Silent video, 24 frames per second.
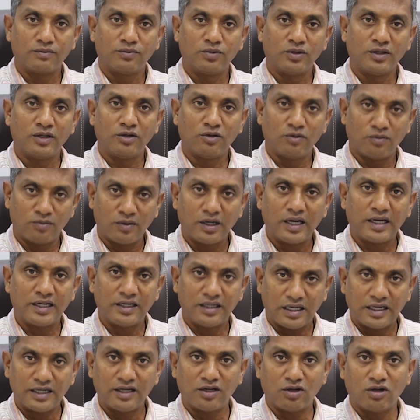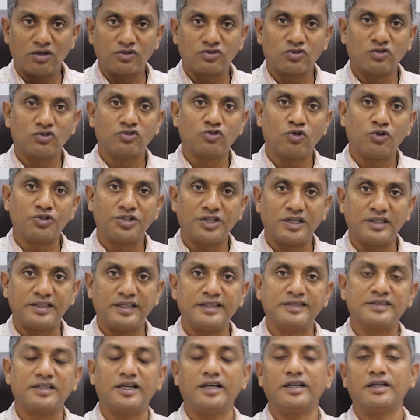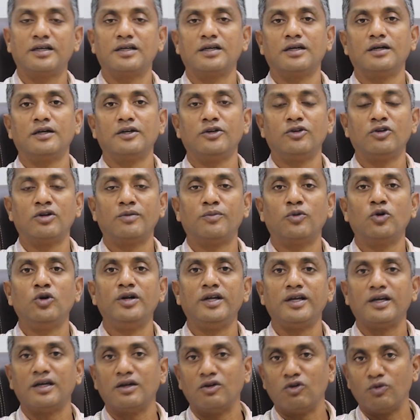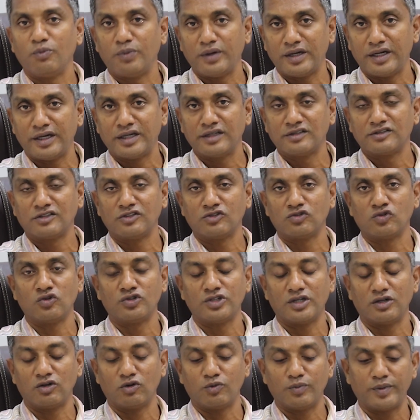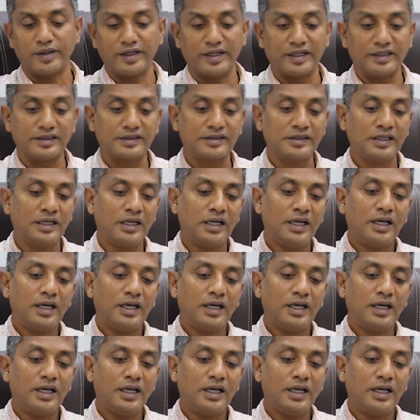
and also social things like your political opinions and social opinions.